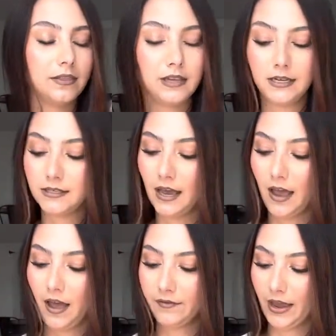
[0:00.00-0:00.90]
These
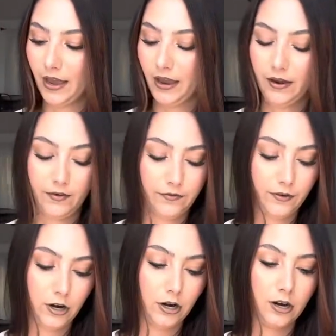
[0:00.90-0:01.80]
have a
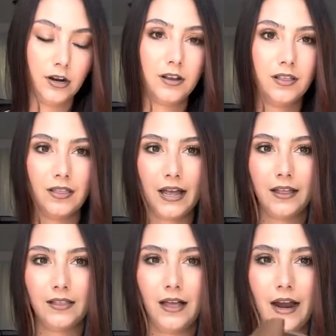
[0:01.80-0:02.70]
fur
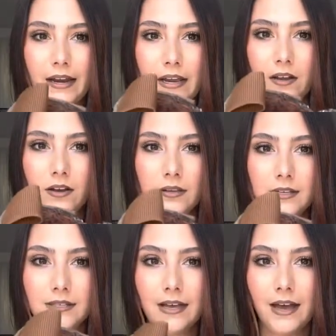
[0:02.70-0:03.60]
like lining on the
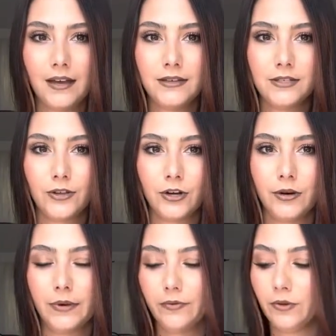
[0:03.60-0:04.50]
inside, so they're
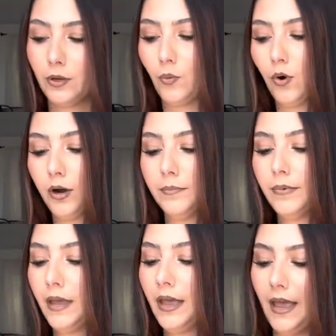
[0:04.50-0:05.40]
gonna be really warm.
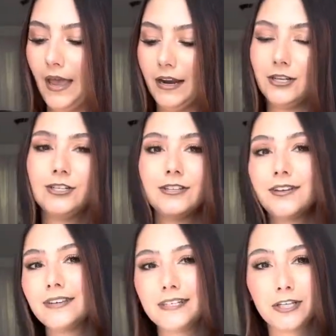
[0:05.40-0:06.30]
And I just
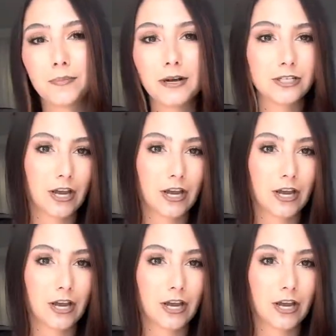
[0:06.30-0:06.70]
love these so much.